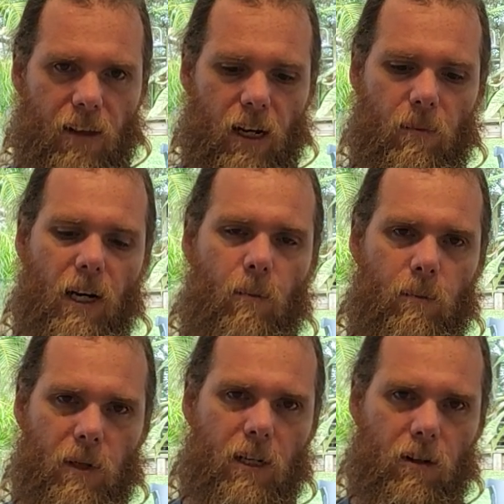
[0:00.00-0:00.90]
Then it becomes
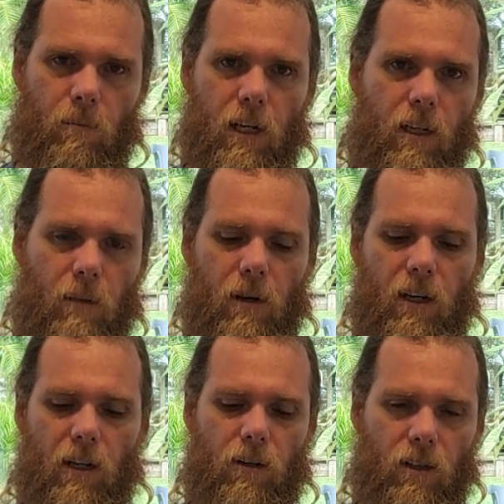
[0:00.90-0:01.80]
bigger and bigger
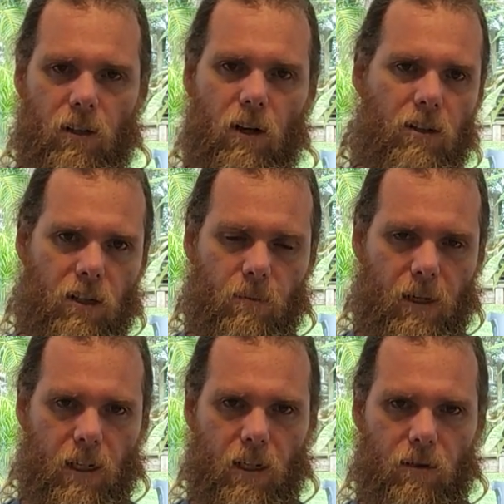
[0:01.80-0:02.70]
depending on the size of the
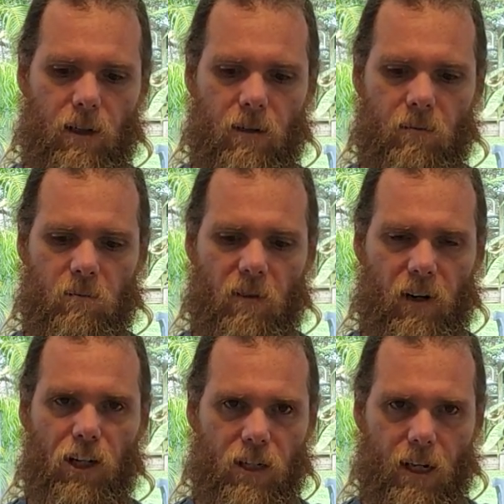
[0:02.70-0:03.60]
speaker and the
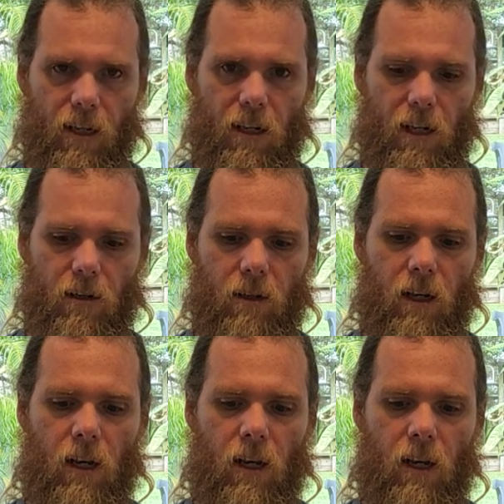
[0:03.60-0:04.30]
functionality and